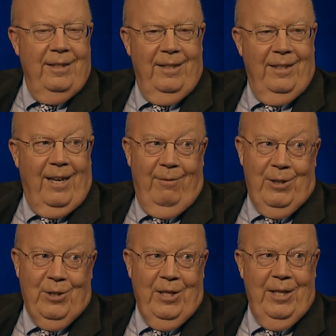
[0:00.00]
Uh,
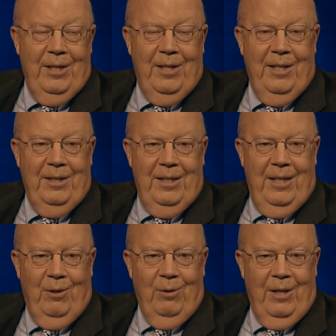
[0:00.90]
obviously, that you
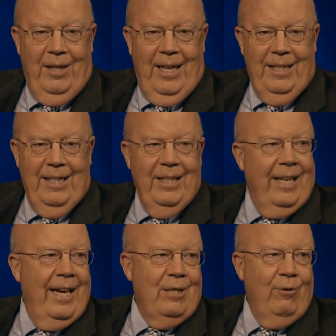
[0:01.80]
know that didn't
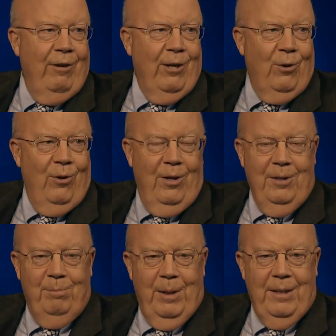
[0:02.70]
last very long,
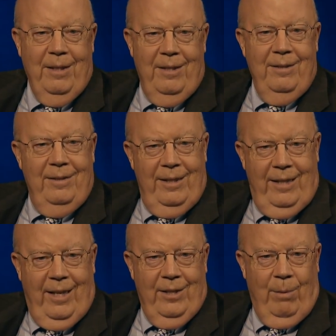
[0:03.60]
but he
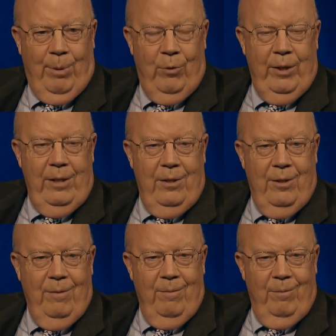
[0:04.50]
liked the
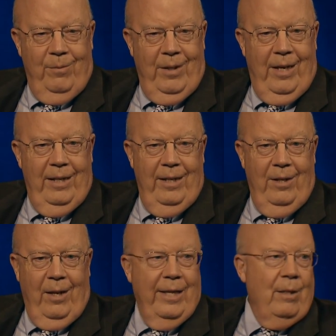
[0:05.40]
ponies and he
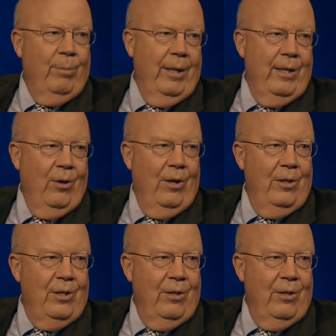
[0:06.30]
liked to play cards.